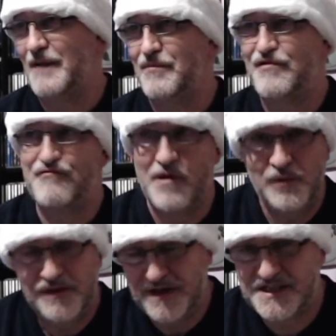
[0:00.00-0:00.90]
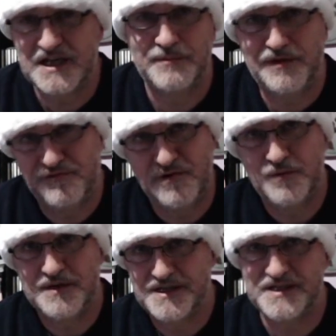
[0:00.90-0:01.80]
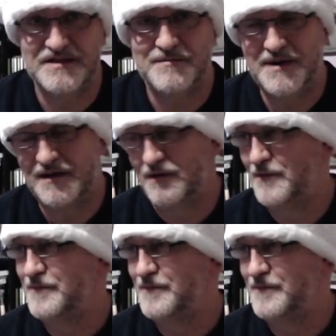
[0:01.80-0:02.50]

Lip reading: be throwing this in the middle.